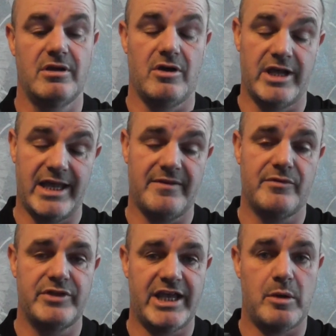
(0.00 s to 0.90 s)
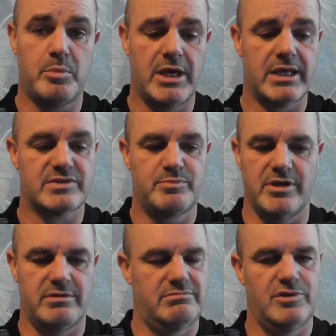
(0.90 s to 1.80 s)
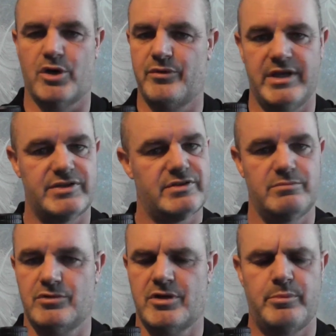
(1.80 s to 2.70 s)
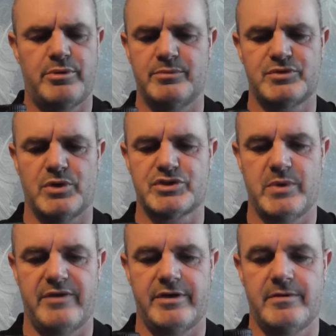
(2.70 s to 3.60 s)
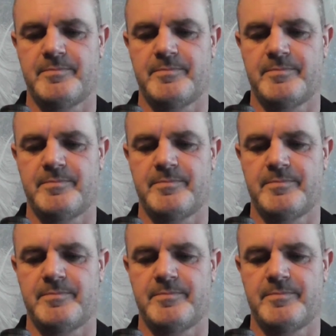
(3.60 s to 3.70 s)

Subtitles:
I have on the Alpex, but not on this. No problems whatsoever.